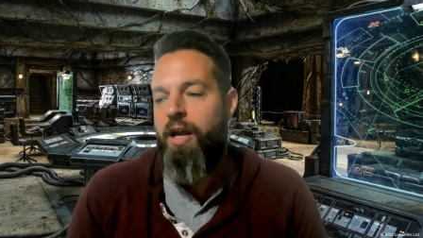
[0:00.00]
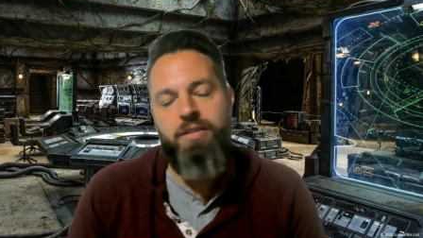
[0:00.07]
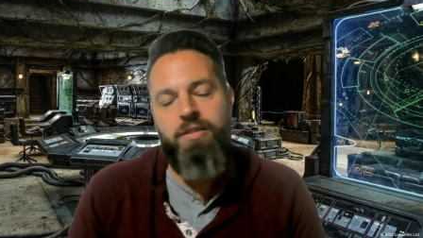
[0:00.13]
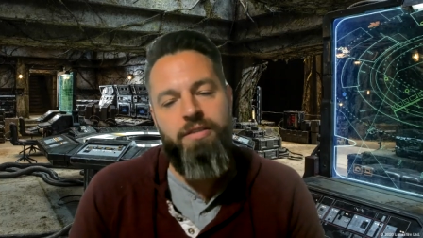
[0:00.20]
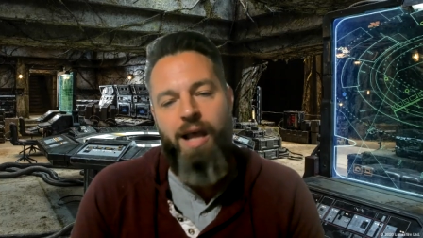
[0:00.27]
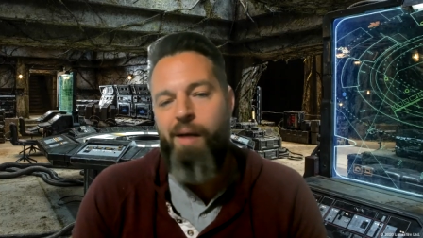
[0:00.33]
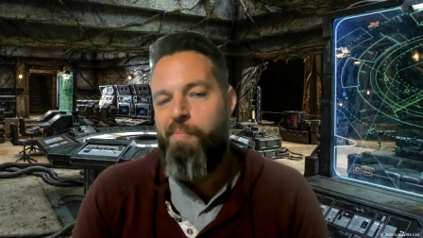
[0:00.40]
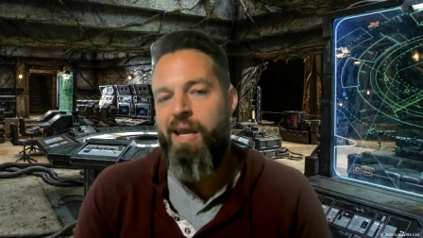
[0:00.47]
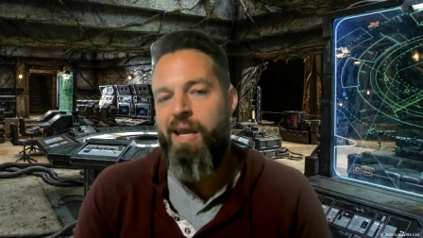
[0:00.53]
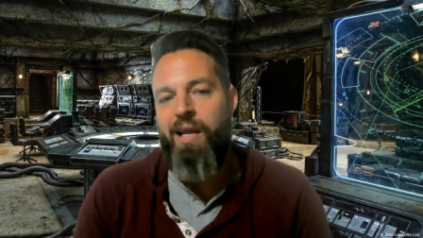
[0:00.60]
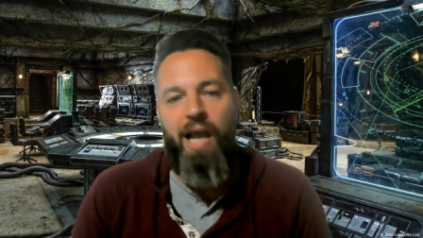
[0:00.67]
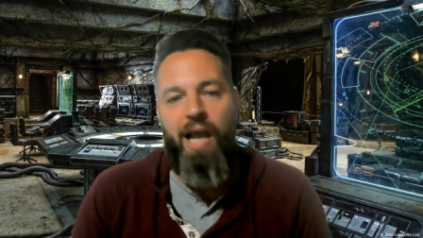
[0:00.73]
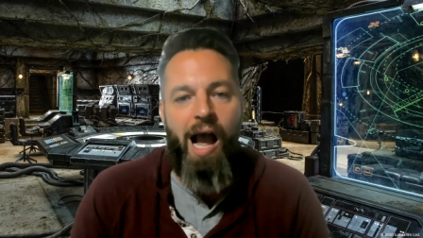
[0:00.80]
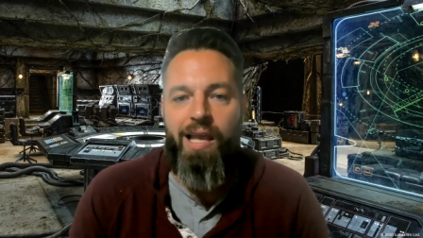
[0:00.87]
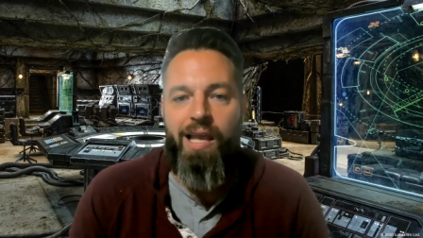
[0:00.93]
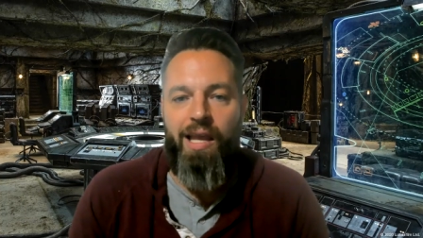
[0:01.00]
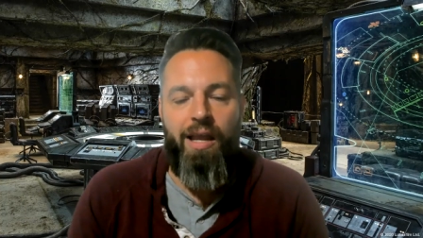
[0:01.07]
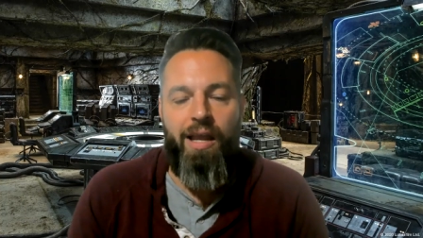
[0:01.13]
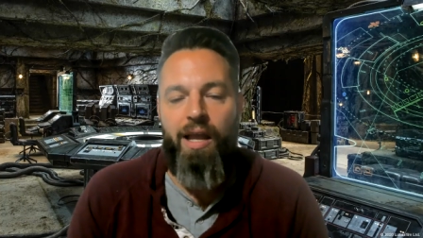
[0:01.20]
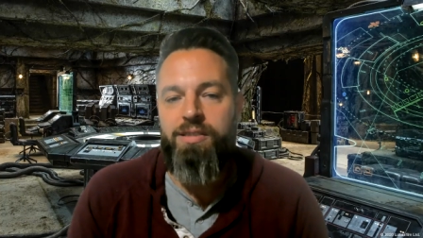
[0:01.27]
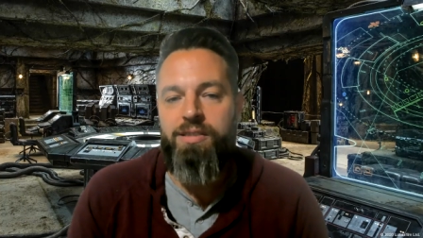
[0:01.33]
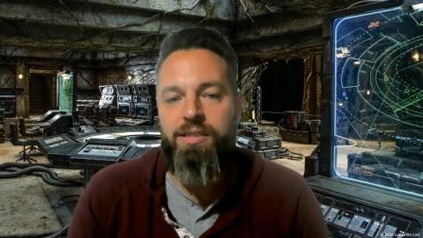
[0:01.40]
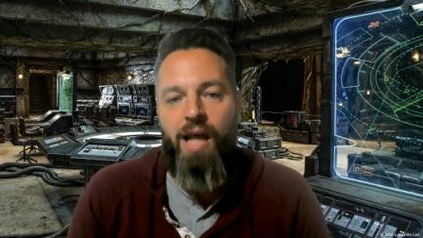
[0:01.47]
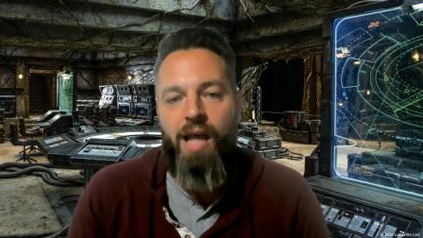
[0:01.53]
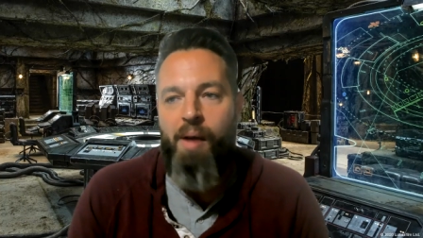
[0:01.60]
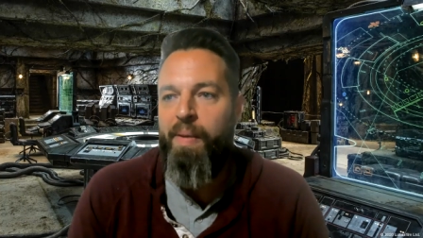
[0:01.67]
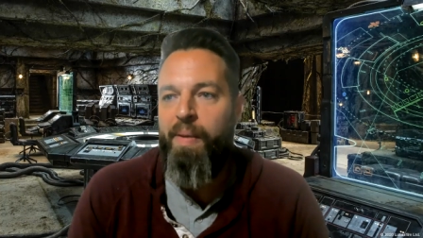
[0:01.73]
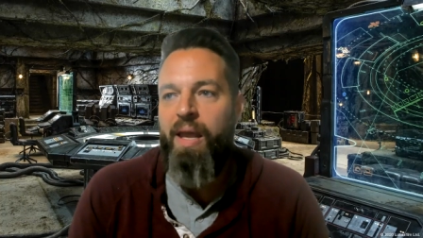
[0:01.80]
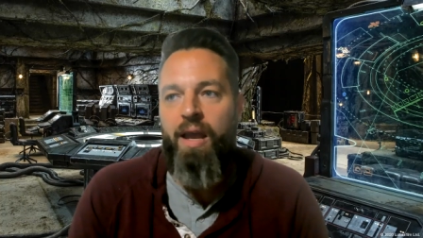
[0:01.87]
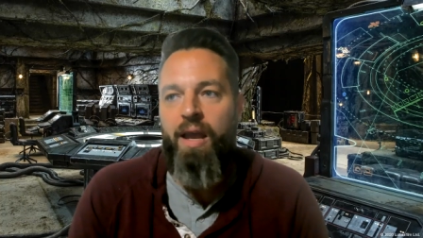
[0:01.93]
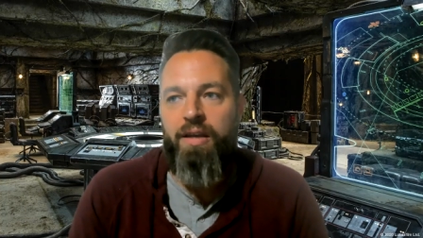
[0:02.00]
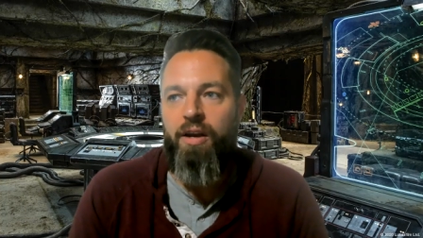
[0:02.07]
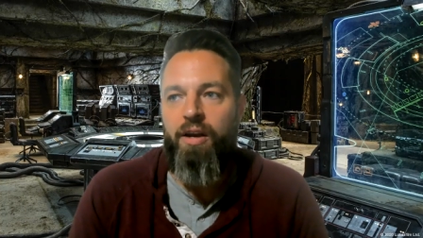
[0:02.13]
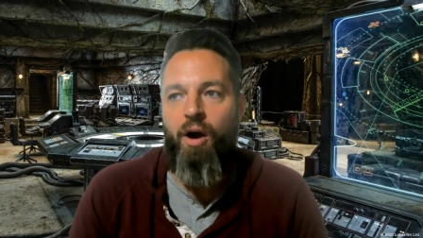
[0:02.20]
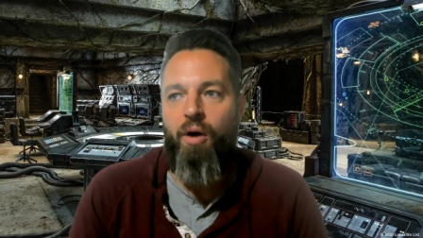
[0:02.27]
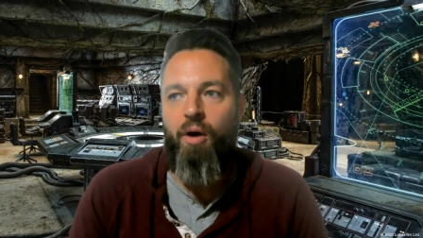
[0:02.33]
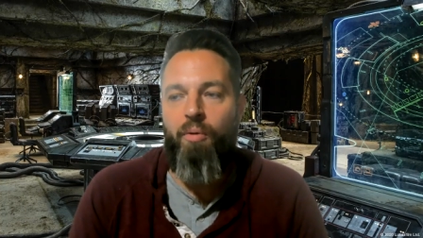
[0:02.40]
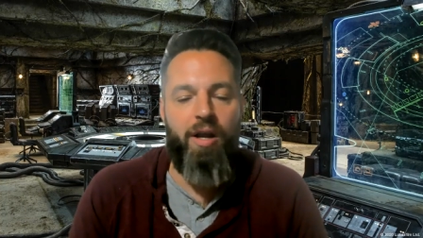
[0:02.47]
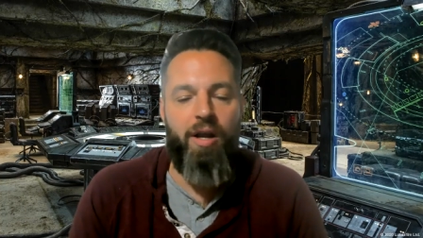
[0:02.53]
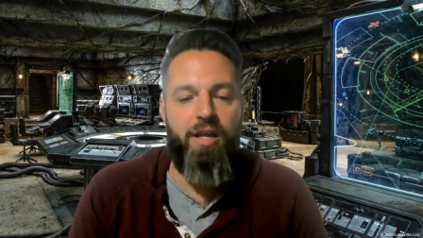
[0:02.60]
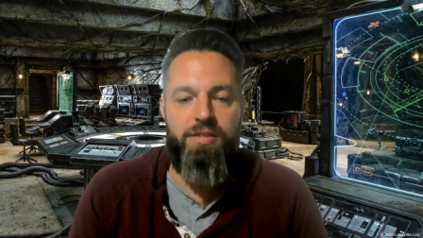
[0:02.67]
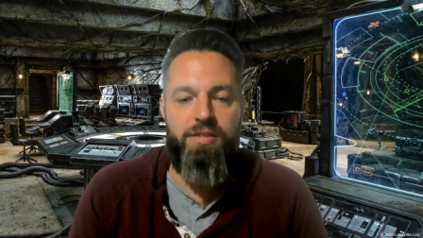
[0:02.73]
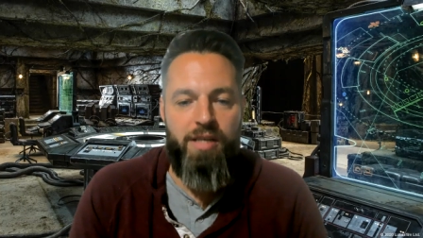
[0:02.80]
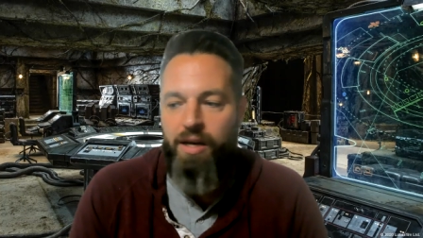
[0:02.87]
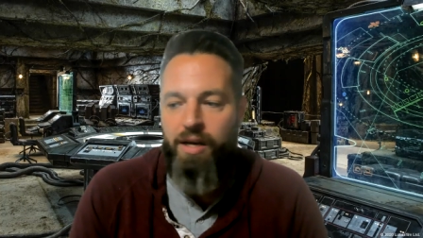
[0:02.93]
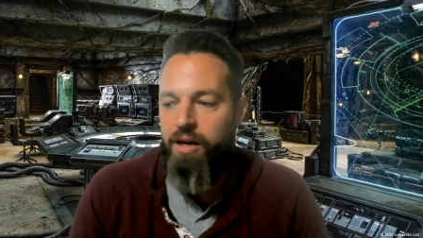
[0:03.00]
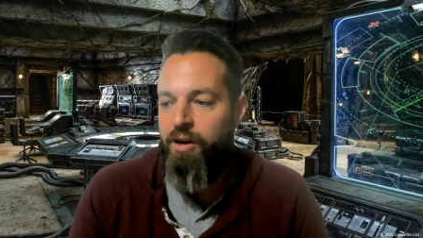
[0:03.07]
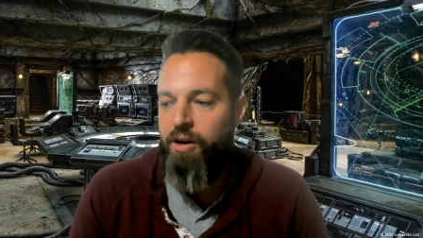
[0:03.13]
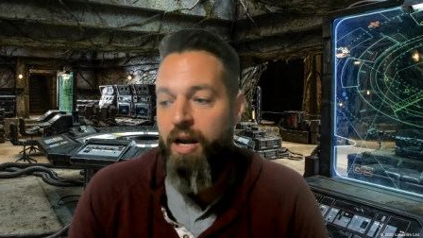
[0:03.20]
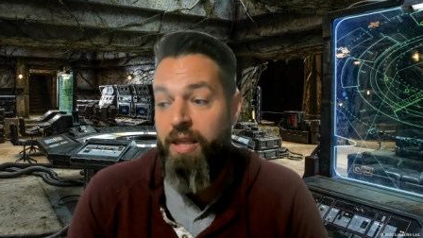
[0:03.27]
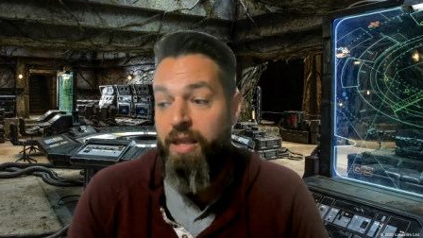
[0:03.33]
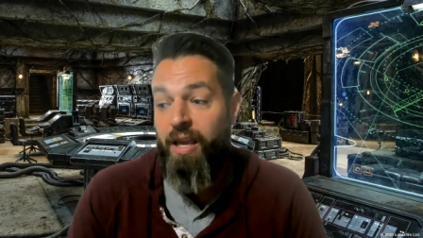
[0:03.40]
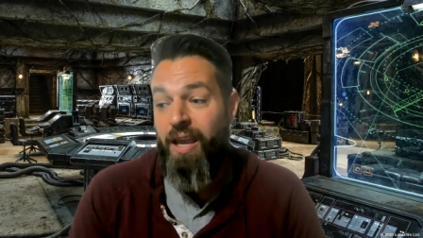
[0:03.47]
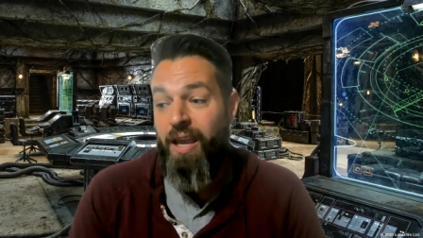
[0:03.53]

It's not being cocky. It's not being, you know, we're conceited or anything.